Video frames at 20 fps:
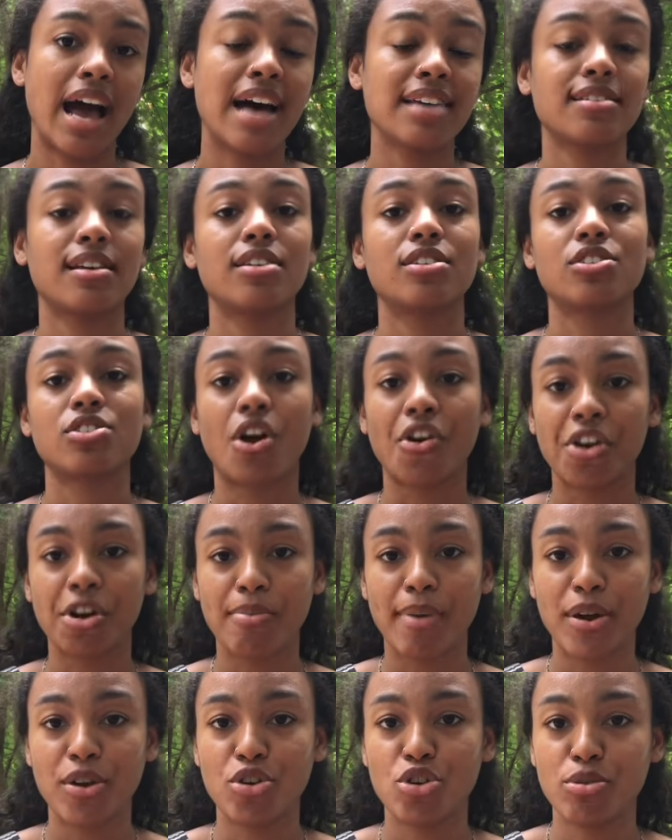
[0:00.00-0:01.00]
as I started
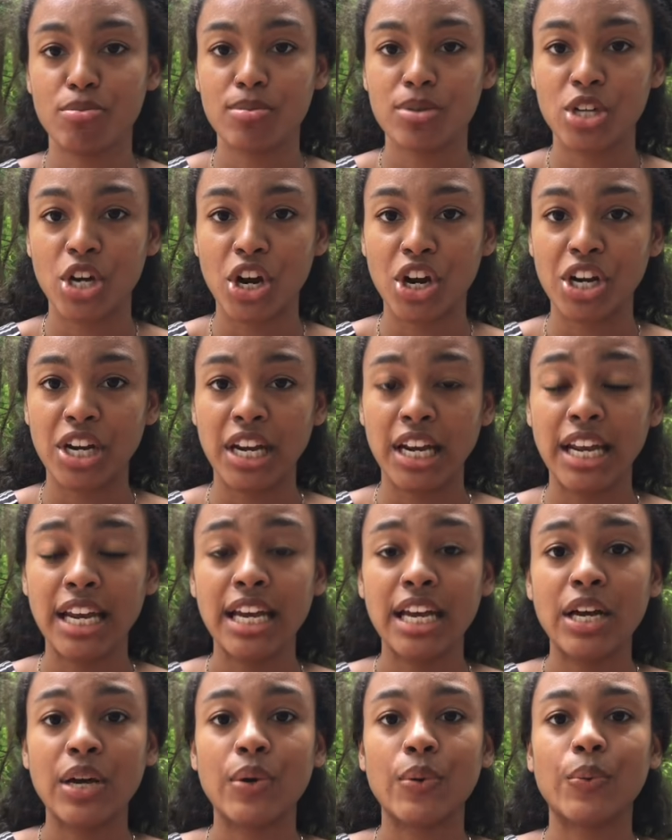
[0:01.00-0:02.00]
my hoop journey
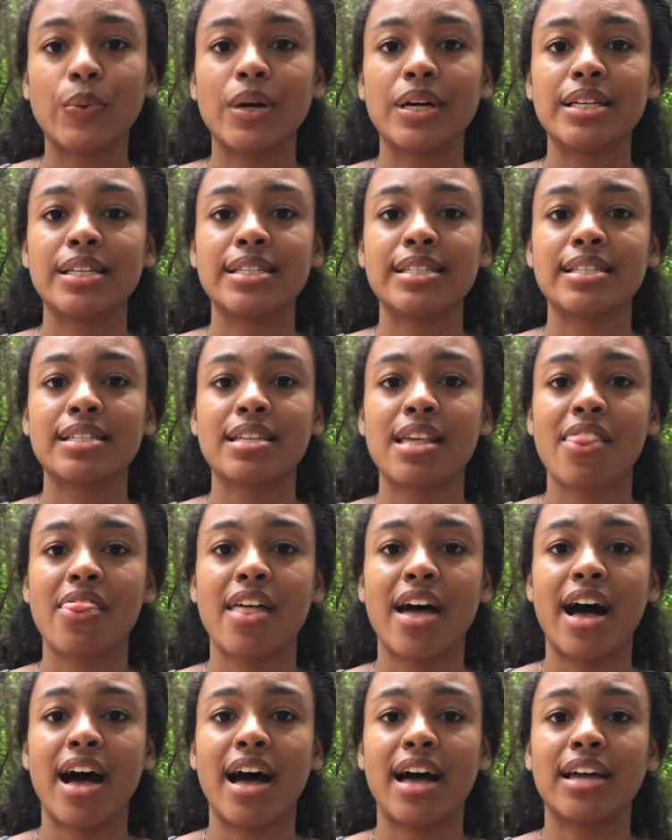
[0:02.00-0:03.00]
was
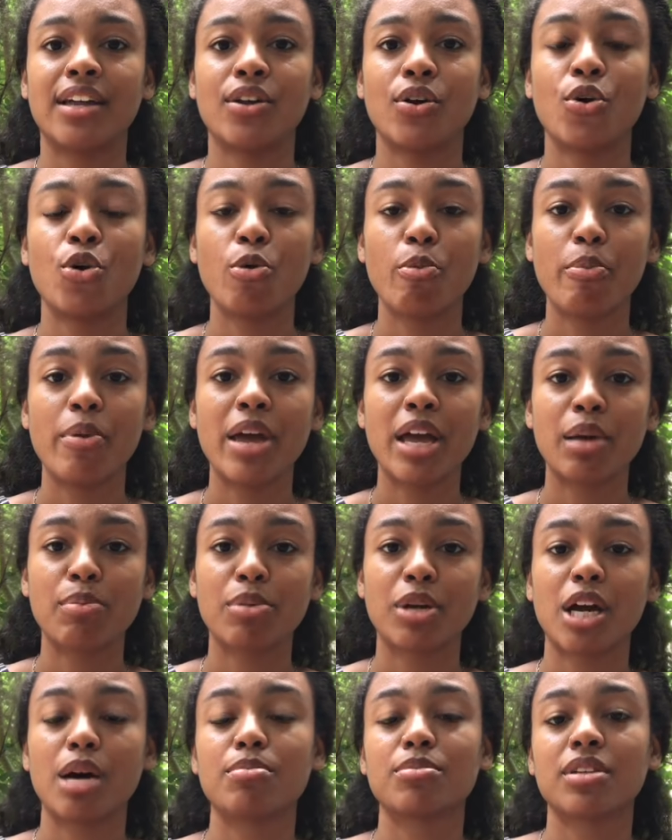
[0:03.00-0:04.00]
that hooping
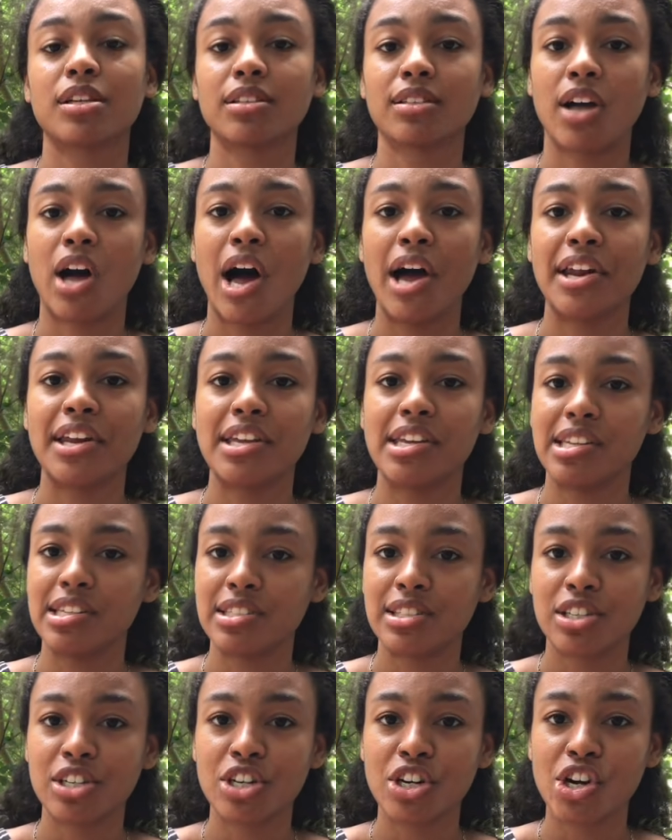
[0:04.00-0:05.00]
becomes a lot
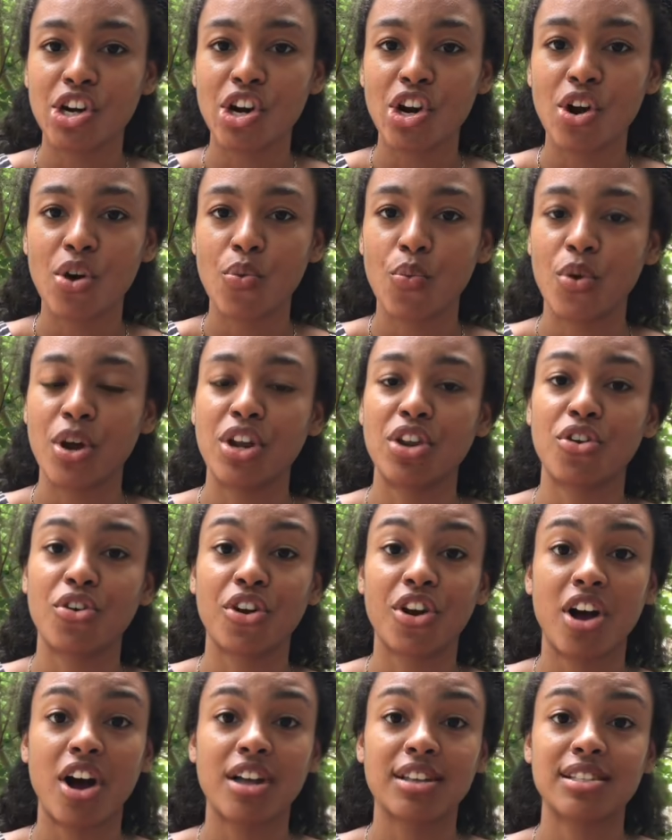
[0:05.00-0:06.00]
easier when you're
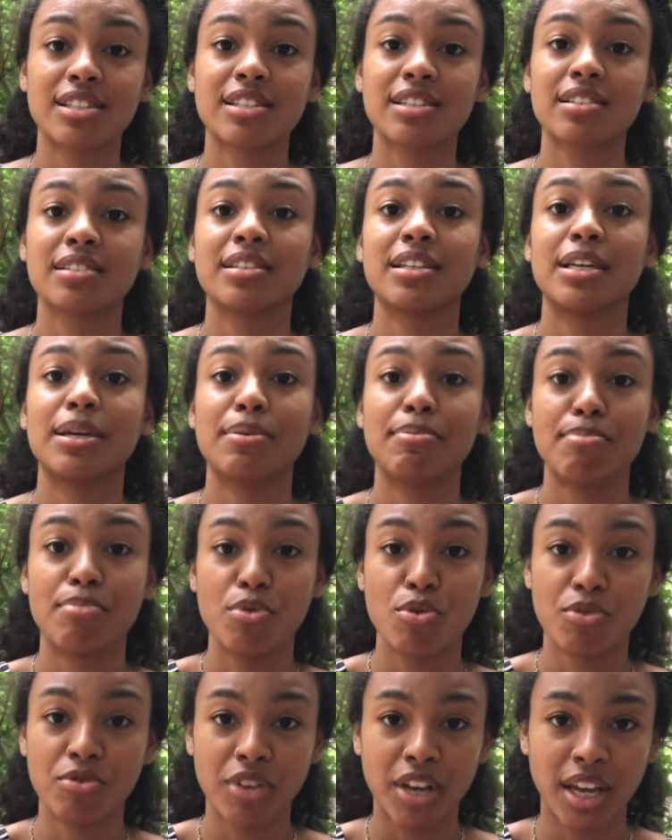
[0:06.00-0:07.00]
constantly
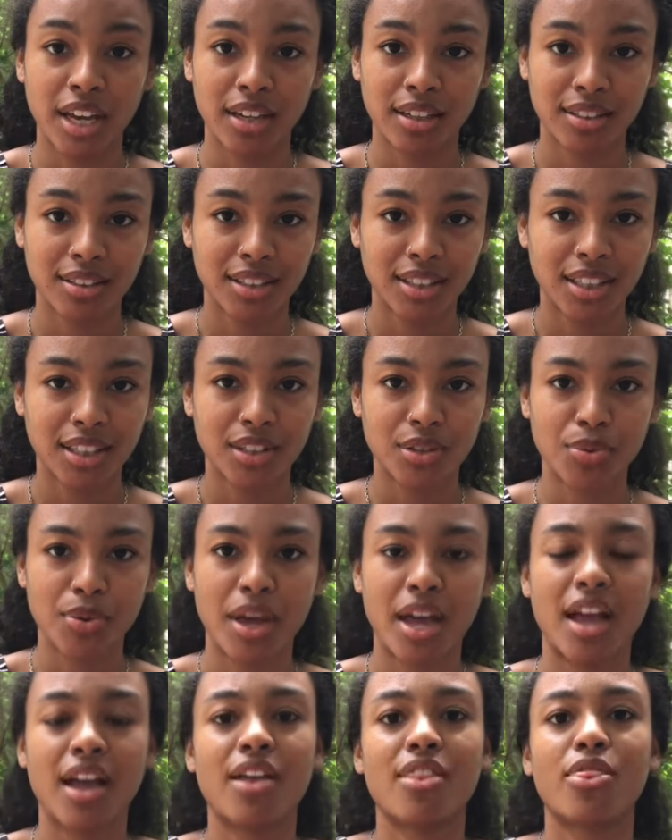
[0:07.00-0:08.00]
moving.
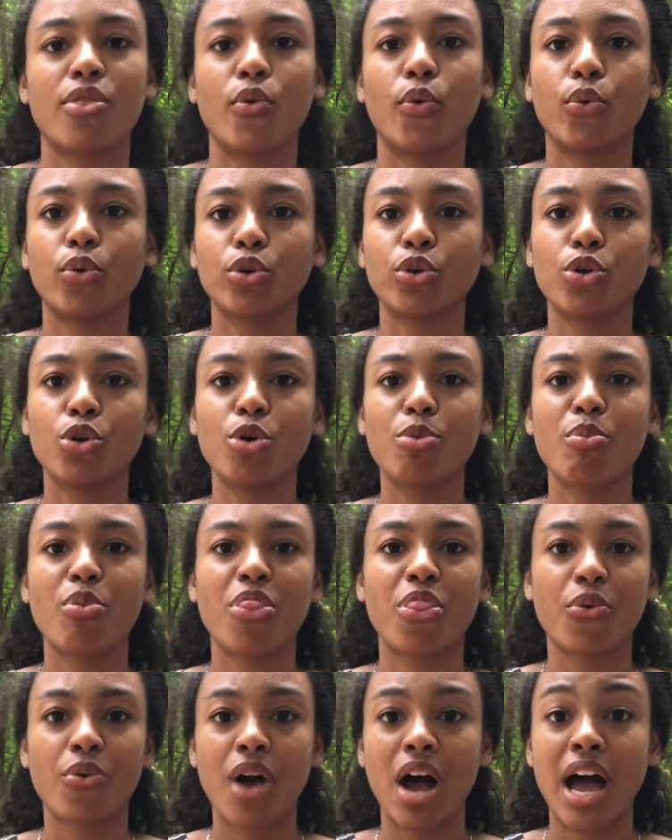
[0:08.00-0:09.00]
Okay? The hula hoop
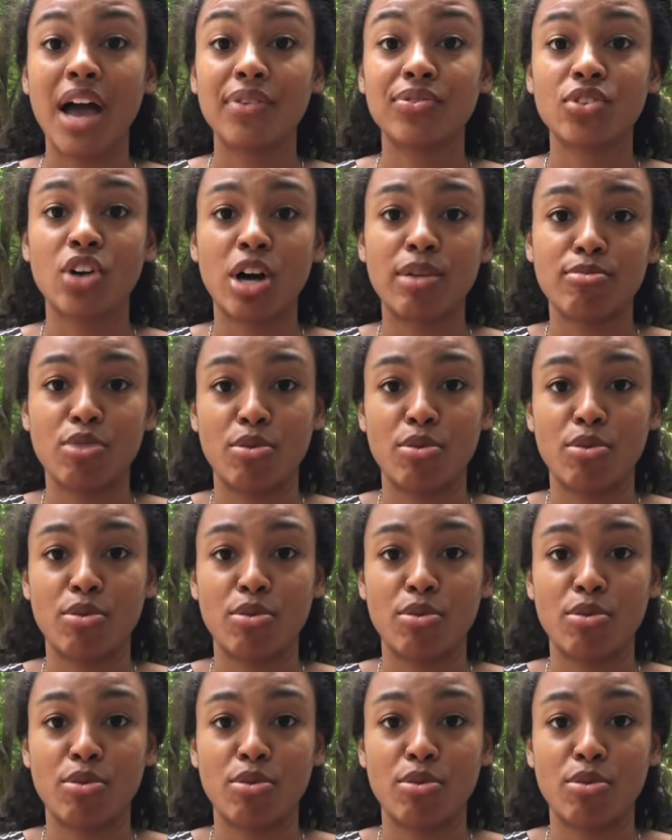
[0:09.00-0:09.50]
thrives on